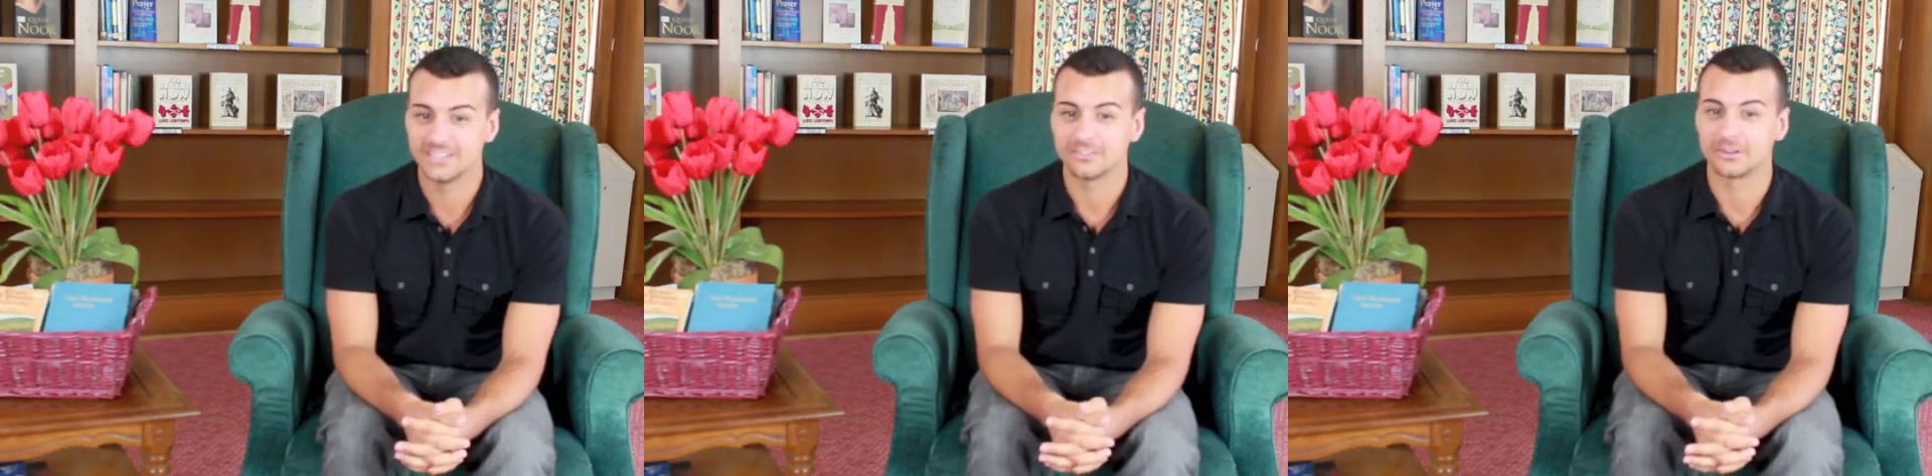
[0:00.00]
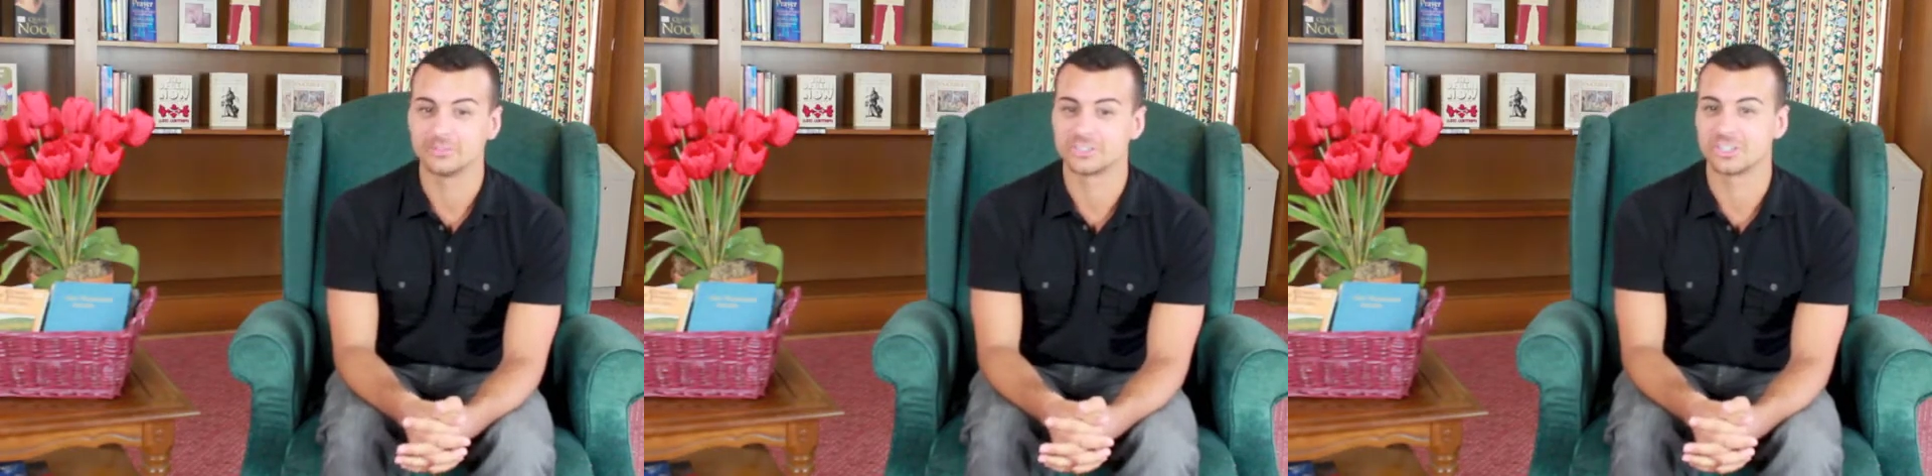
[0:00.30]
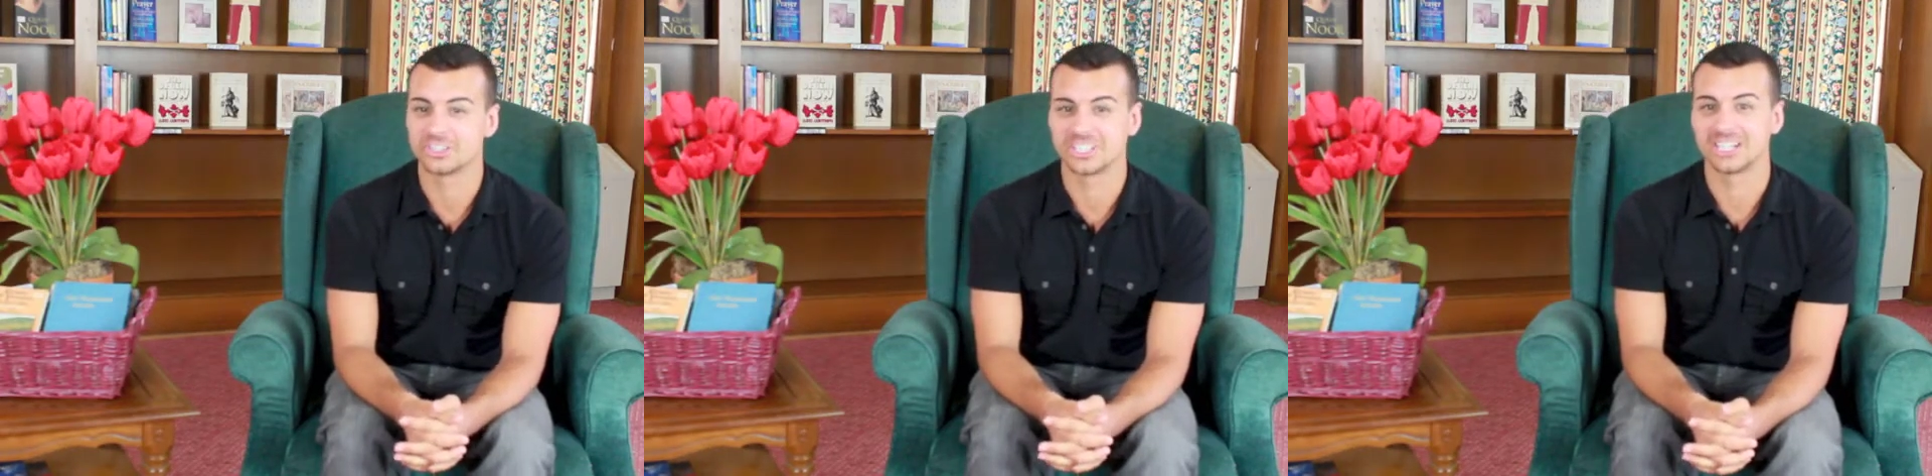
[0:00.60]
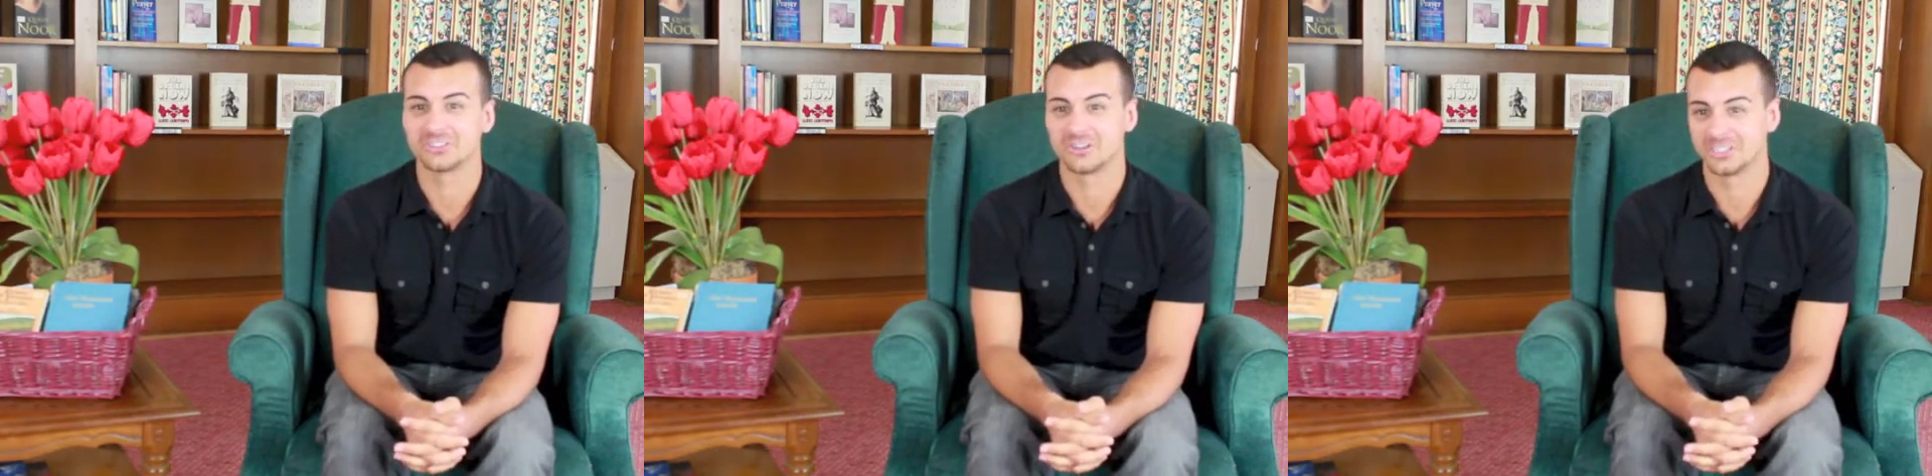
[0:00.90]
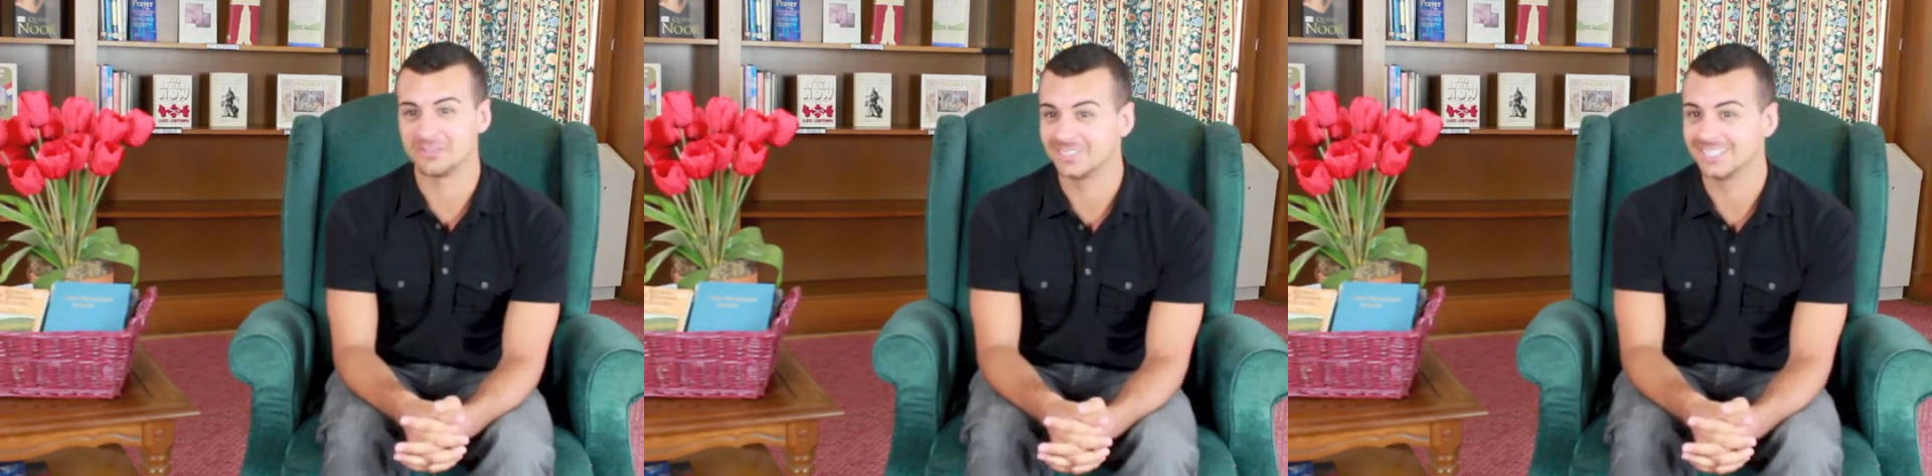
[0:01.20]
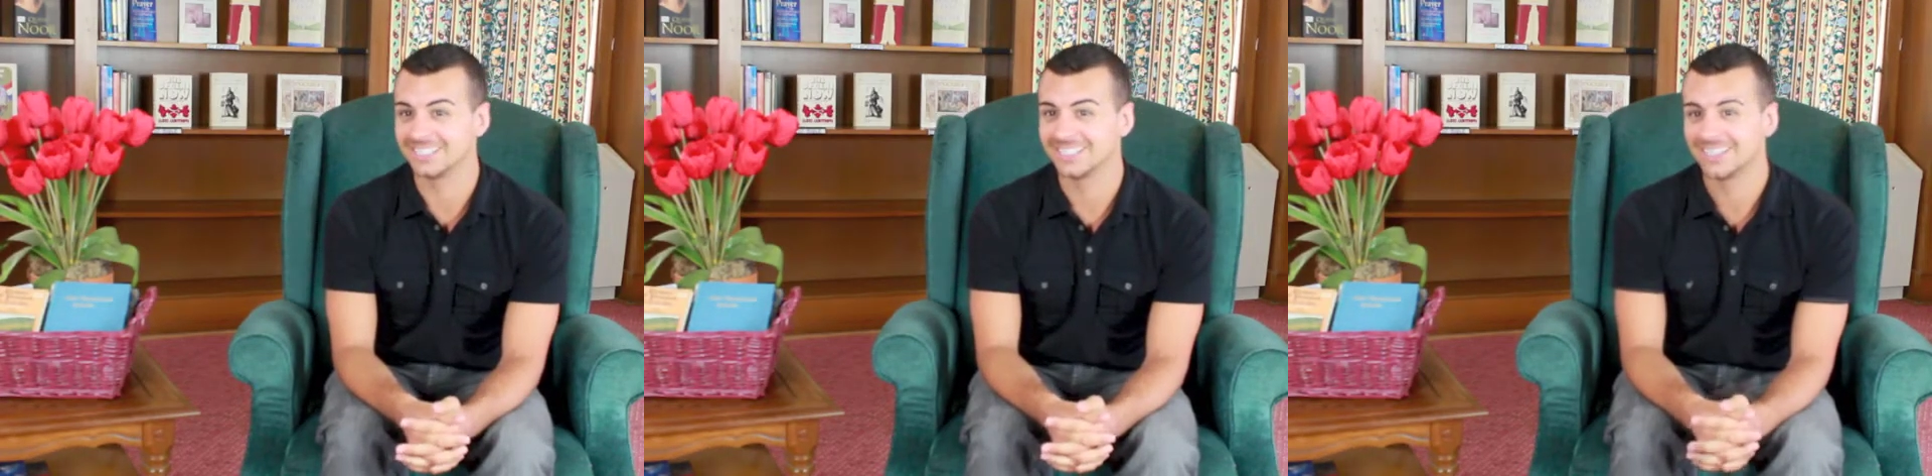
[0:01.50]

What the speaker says: from the church that I had grown up in.